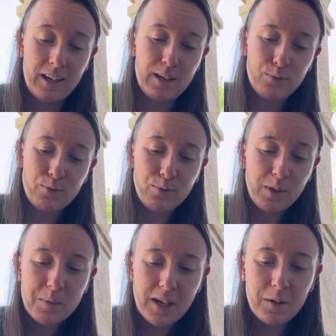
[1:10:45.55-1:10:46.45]
It
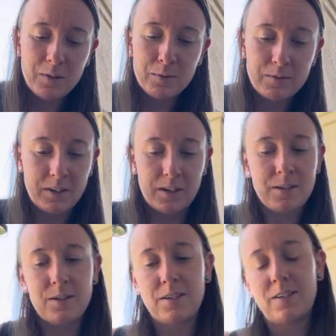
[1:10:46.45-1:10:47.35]
flipped out in
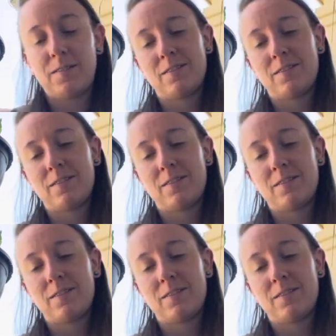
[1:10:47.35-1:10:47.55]
reverse.